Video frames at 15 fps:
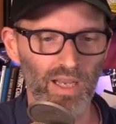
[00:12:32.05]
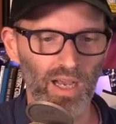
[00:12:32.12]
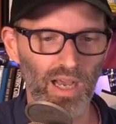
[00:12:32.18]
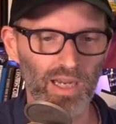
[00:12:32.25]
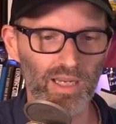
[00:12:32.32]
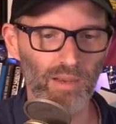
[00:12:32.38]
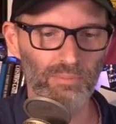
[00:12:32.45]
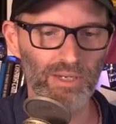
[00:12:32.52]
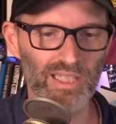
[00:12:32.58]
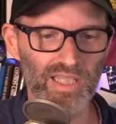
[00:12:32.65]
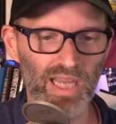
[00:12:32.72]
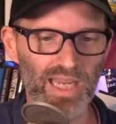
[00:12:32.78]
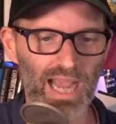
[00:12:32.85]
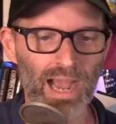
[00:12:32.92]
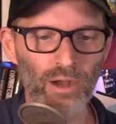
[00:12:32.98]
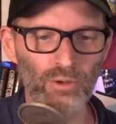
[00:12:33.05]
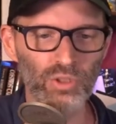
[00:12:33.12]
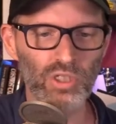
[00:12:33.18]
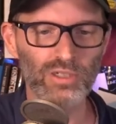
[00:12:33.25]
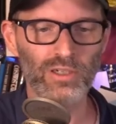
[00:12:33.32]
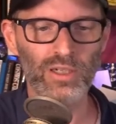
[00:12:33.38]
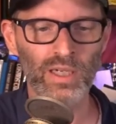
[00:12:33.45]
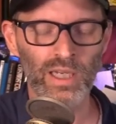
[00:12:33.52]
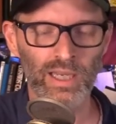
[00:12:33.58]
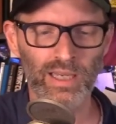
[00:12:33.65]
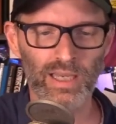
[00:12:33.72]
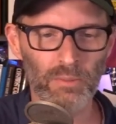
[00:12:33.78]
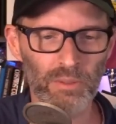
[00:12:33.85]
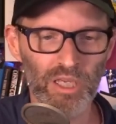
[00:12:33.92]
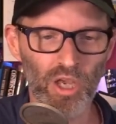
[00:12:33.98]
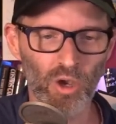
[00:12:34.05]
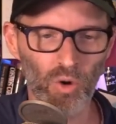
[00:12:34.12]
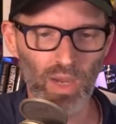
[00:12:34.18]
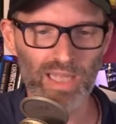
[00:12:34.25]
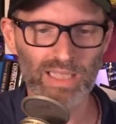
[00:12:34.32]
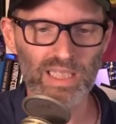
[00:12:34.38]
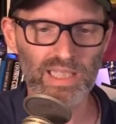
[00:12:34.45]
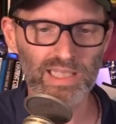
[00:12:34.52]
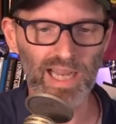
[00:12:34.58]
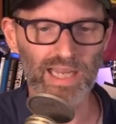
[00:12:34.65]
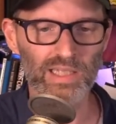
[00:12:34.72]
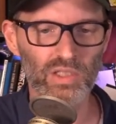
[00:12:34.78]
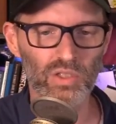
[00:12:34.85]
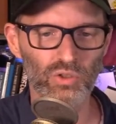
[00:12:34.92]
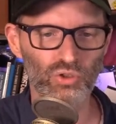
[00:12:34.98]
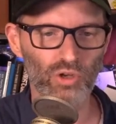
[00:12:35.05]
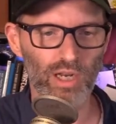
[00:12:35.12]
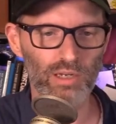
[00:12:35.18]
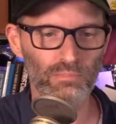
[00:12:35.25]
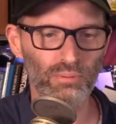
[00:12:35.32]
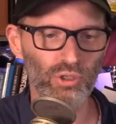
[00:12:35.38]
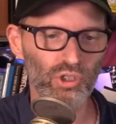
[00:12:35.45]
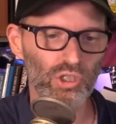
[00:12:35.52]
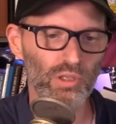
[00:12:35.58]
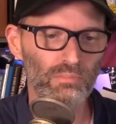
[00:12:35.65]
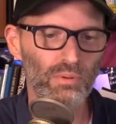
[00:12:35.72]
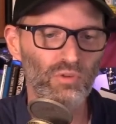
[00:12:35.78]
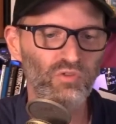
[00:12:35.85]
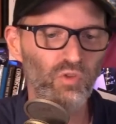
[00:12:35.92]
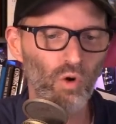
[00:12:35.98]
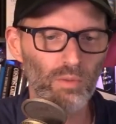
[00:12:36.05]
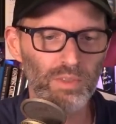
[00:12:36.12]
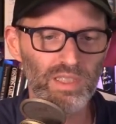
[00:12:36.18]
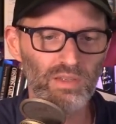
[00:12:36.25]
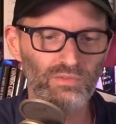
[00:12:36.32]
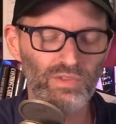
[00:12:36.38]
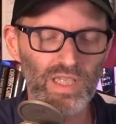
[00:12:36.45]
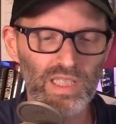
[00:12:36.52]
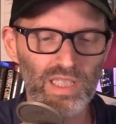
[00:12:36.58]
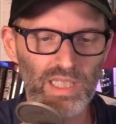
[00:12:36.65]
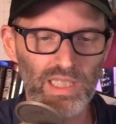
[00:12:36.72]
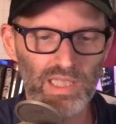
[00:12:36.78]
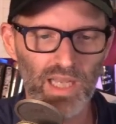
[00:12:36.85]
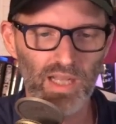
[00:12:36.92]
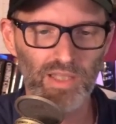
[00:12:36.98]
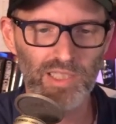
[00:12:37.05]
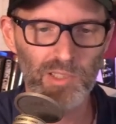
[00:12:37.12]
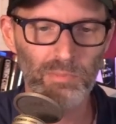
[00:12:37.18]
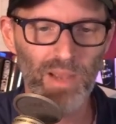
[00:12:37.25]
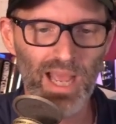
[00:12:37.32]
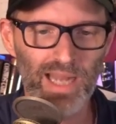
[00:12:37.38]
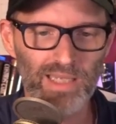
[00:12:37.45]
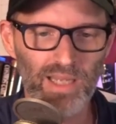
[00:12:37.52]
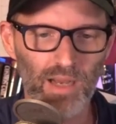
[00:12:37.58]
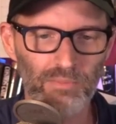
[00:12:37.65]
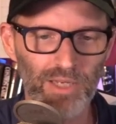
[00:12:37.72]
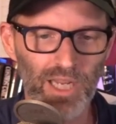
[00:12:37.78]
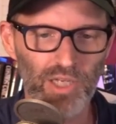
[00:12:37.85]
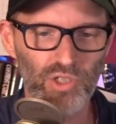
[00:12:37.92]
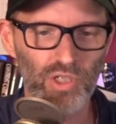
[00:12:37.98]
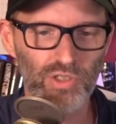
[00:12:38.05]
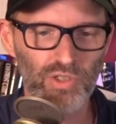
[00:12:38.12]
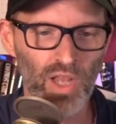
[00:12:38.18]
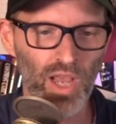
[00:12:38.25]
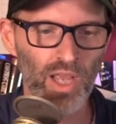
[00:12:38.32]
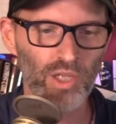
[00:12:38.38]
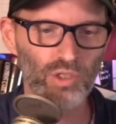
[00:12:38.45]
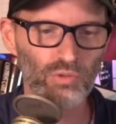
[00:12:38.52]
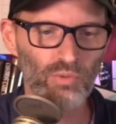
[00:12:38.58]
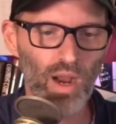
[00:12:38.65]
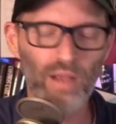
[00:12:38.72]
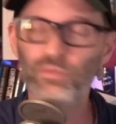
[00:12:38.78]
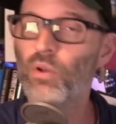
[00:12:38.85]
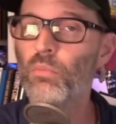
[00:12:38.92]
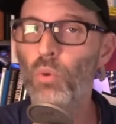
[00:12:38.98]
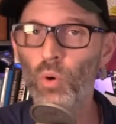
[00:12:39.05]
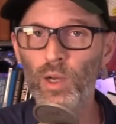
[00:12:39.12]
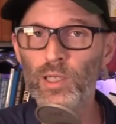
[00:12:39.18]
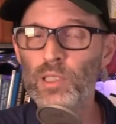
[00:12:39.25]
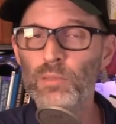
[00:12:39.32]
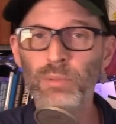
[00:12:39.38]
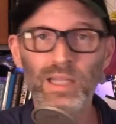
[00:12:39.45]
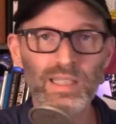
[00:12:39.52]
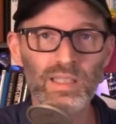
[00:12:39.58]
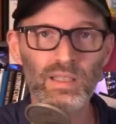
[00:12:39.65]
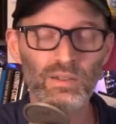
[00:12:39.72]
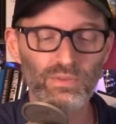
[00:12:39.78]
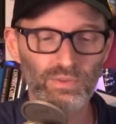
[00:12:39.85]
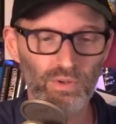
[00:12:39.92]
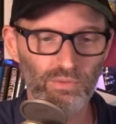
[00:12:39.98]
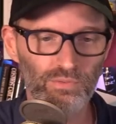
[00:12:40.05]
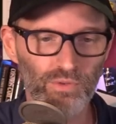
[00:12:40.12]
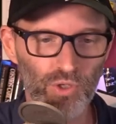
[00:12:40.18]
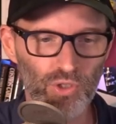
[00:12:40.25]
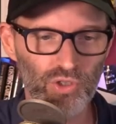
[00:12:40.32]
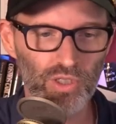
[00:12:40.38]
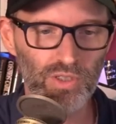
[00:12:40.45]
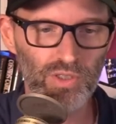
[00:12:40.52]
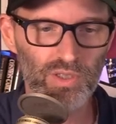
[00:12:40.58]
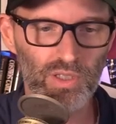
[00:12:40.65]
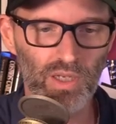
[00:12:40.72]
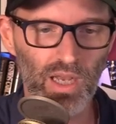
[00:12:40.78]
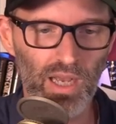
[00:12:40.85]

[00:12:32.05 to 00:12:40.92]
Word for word: Uh, companies like Ouster, Ibeo, and Sense are trying to push the performance of VCSEL and SPAD combinations to rival more expensive versions.